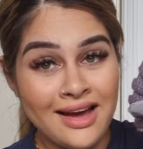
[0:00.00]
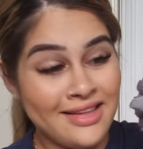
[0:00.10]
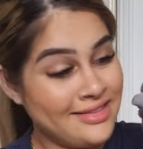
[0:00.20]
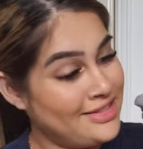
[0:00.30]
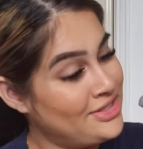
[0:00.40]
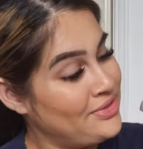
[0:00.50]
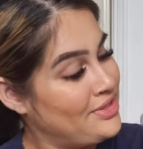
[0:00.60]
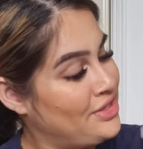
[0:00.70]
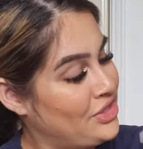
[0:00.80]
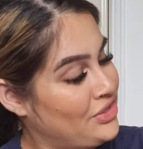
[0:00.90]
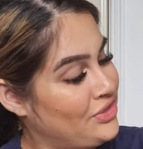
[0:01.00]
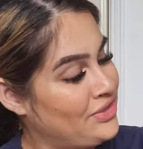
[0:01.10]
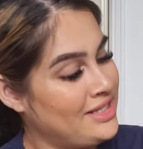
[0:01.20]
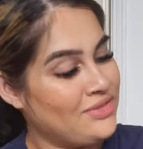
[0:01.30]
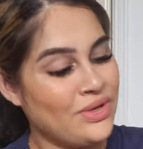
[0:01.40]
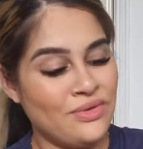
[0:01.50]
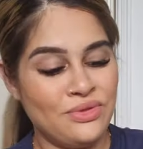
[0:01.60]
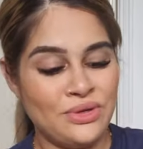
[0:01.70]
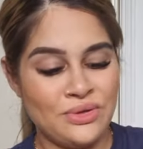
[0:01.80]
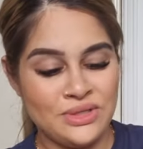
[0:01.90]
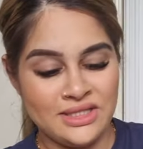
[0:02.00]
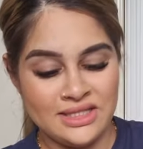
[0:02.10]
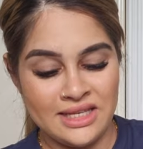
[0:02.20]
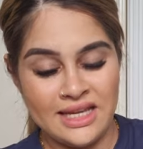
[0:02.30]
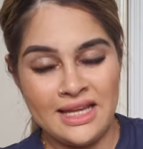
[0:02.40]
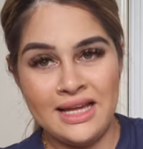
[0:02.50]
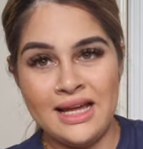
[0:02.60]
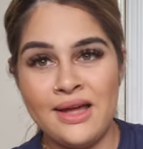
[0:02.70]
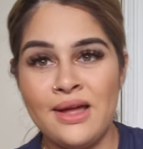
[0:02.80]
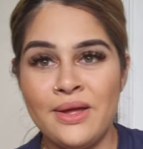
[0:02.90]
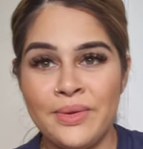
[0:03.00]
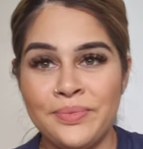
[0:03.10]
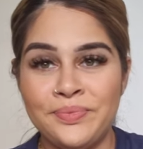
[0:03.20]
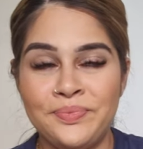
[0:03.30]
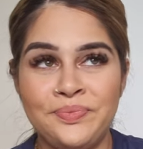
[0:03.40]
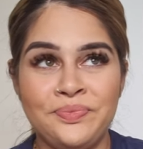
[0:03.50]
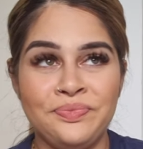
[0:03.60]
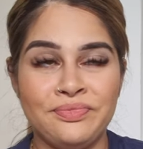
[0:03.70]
And they're so cute. It's one of those um,